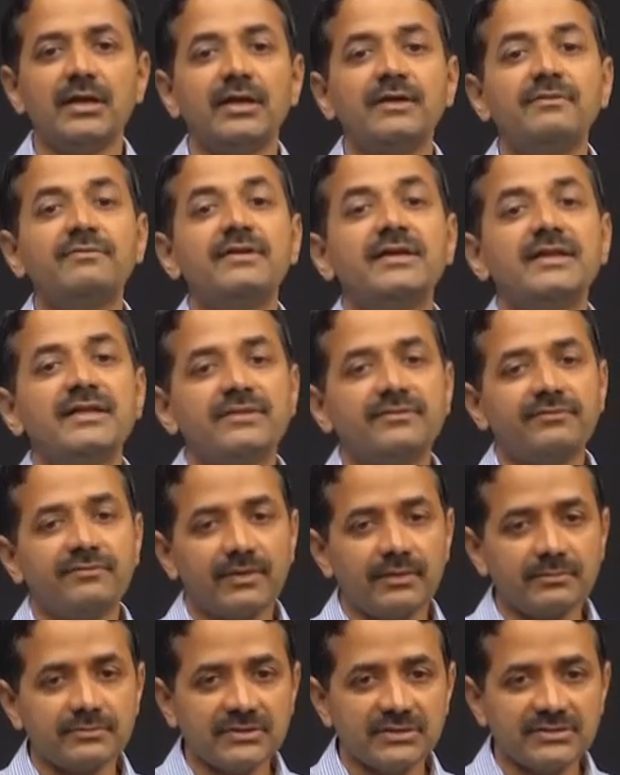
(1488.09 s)
If it is
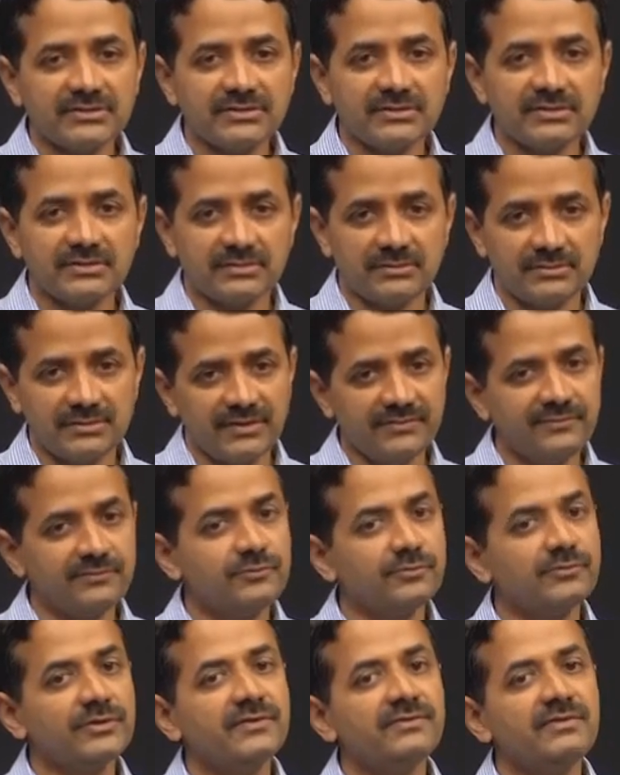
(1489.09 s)
from the diff
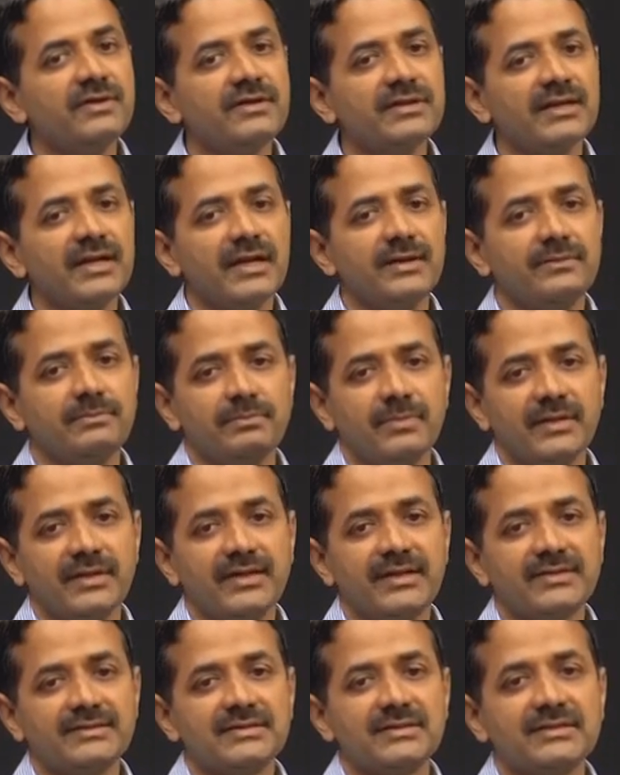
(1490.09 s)
two different
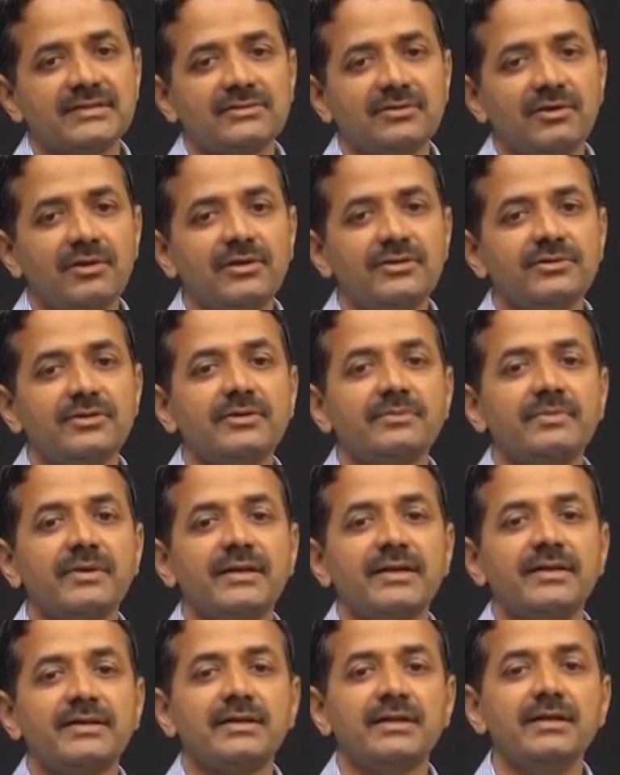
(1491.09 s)
grandparents, it is called
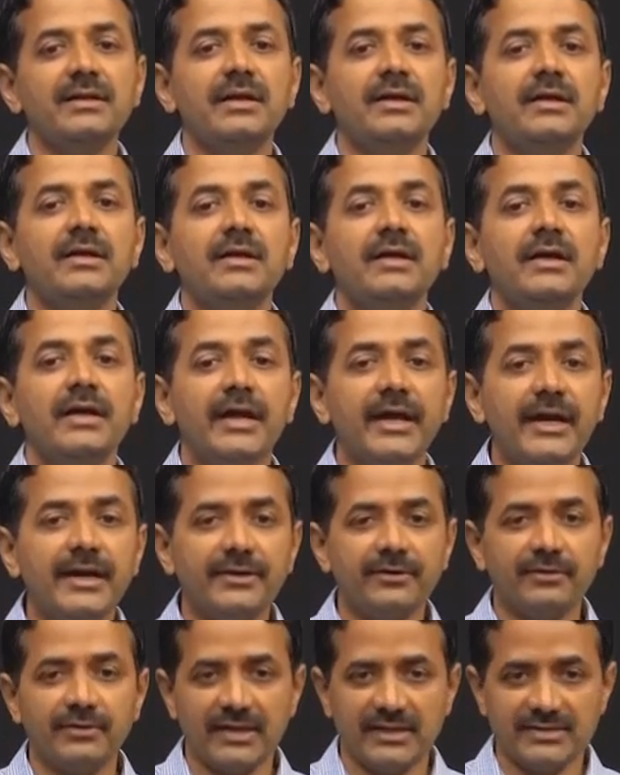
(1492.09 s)
uniparental
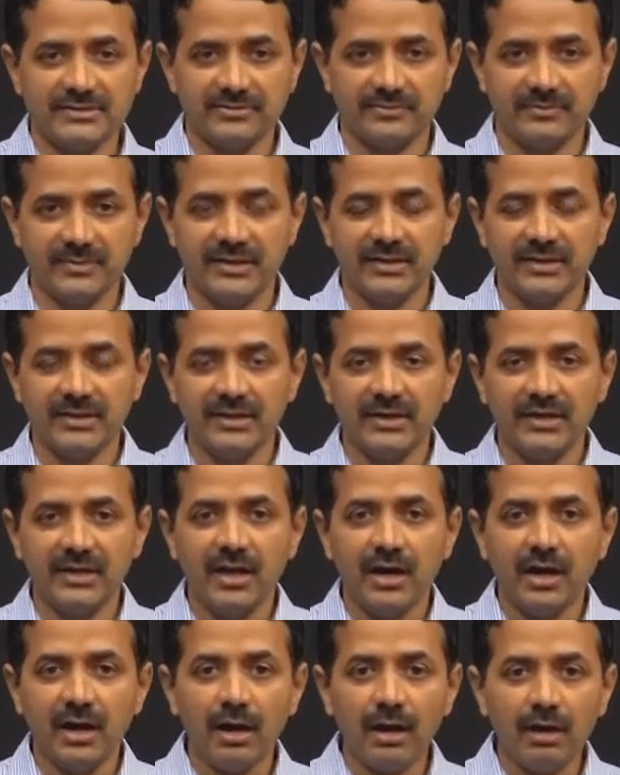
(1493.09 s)
heterodisomy.
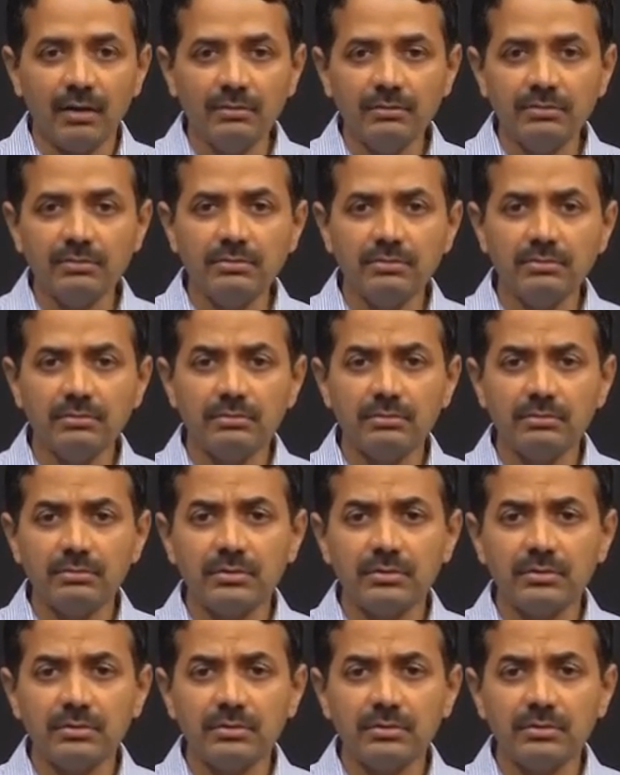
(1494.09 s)
How